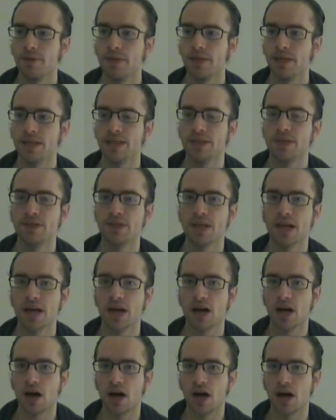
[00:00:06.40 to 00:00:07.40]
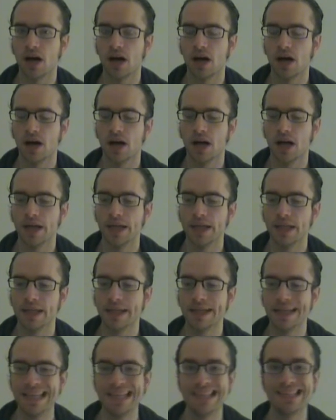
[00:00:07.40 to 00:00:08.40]
is in
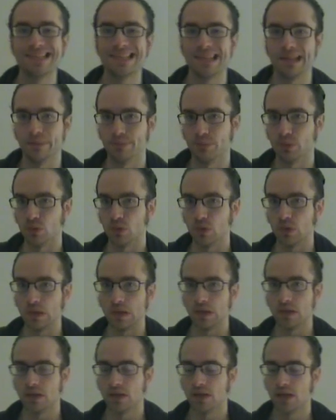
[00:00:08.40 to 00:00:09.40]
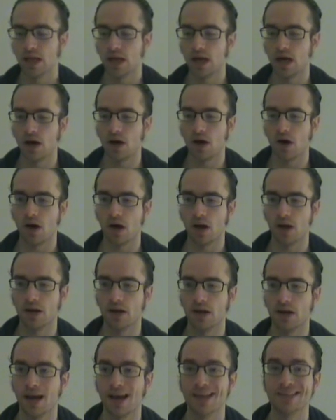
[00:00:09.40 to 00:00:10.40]
Istanbul on
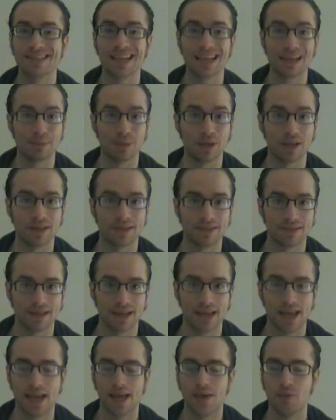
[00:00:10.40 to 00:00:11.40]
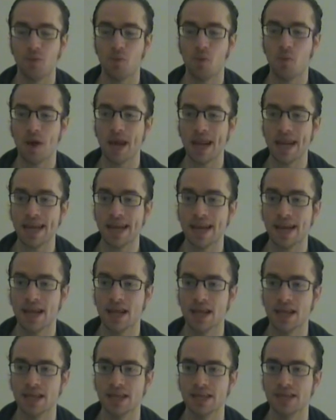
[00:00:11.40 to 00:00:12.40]
assignment when
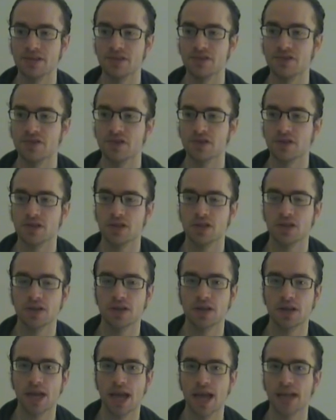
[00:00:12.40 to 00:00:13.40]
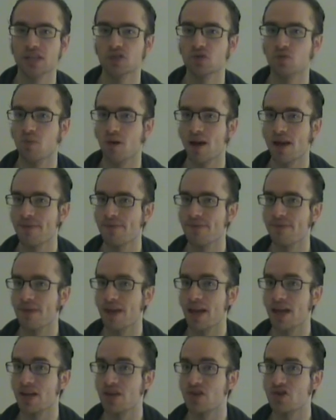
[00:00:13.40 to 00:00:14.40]
his ex-wife
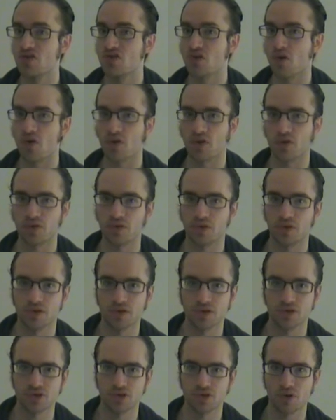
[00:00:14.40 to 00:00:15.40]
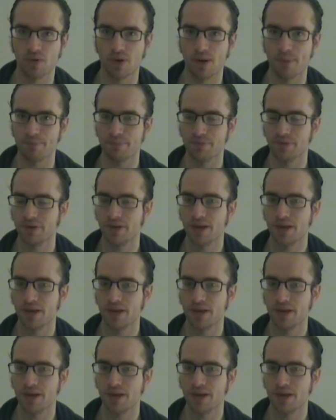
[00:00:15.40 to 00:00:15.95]
and daughter show up.